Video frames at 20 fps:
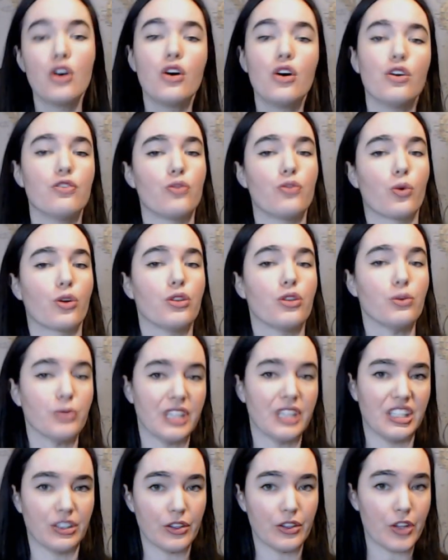for the
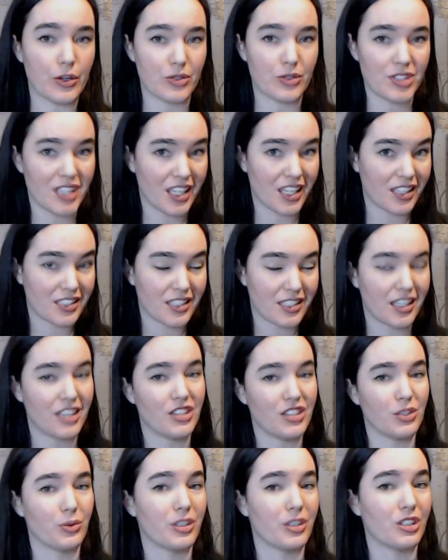reader, those things that get
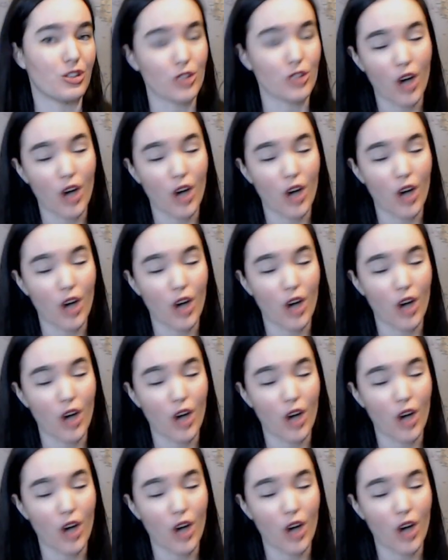the reader's